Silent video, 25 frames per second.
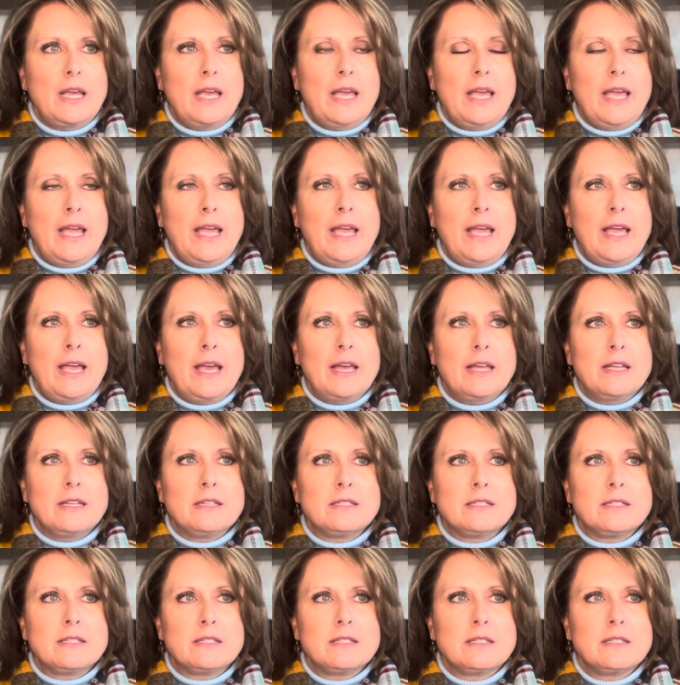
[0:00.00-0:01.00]

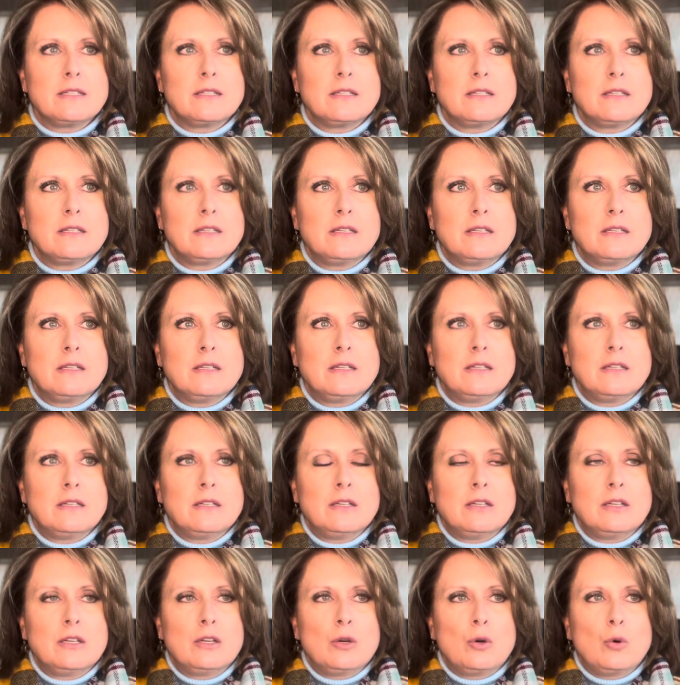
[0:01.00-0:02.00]
And
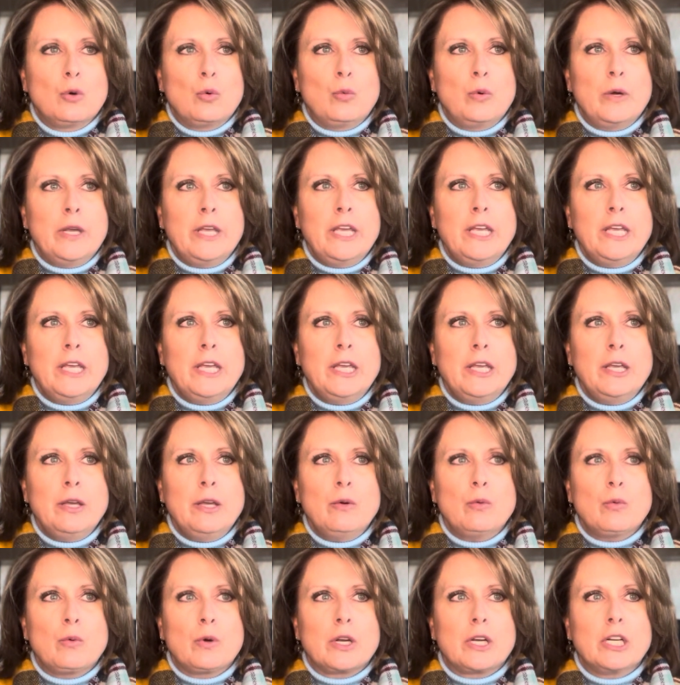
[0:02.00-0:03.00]
we
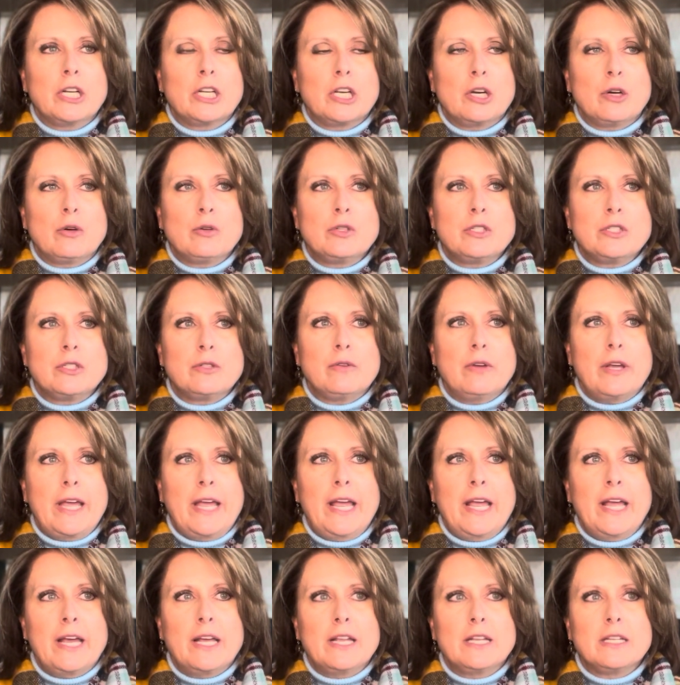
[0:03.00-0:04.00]
were going to go to
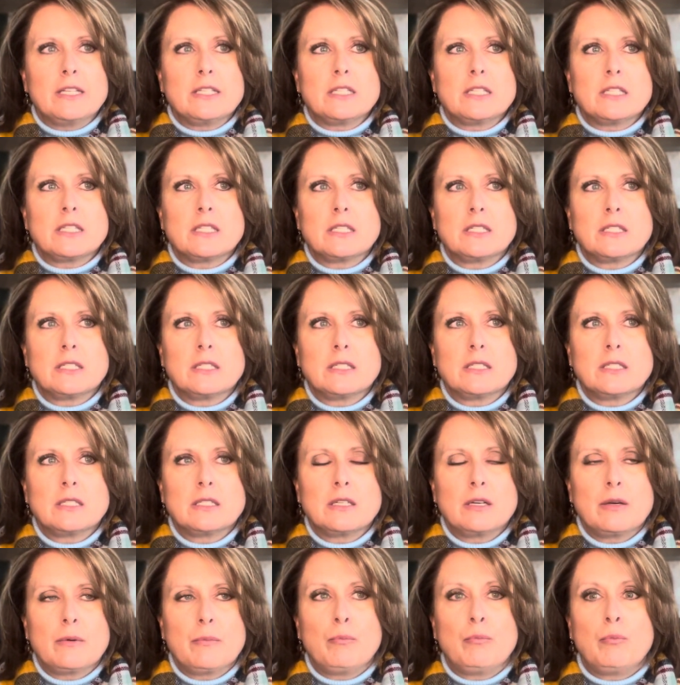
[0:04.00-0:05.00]
Anne's
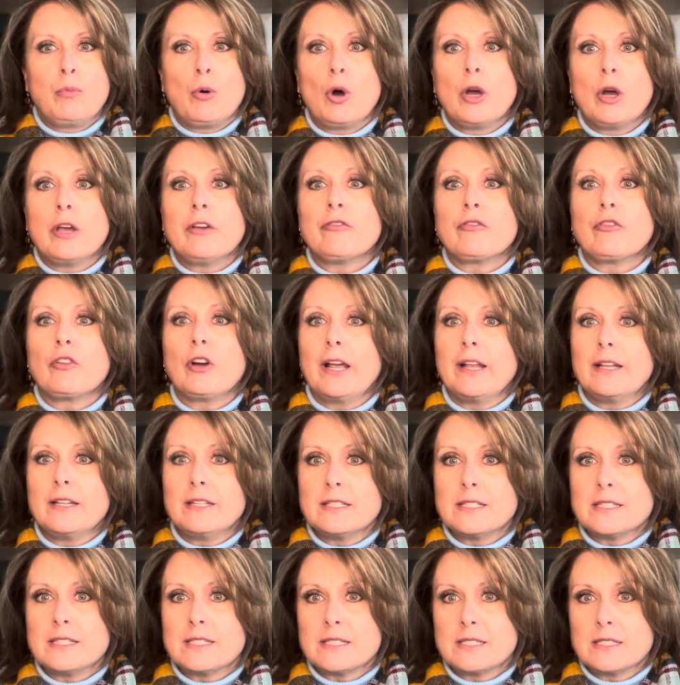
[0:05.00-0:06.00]

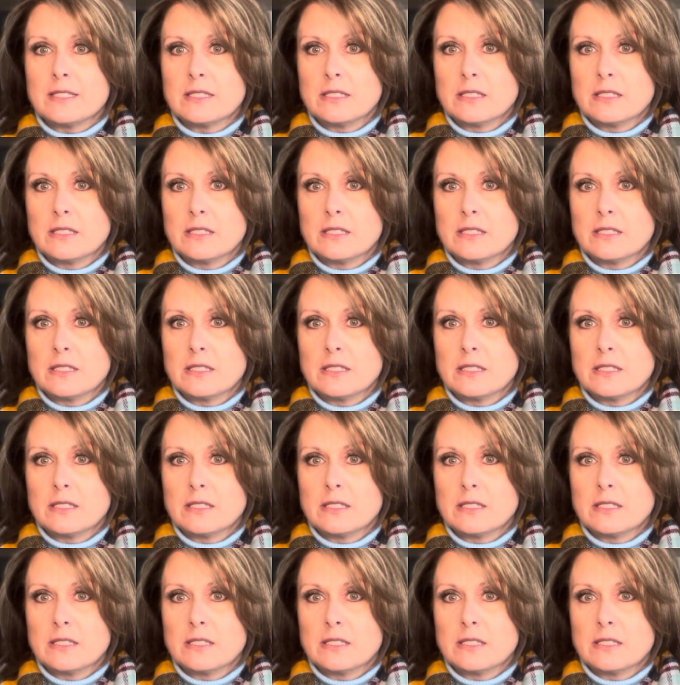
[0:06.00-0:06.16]
boyfriend's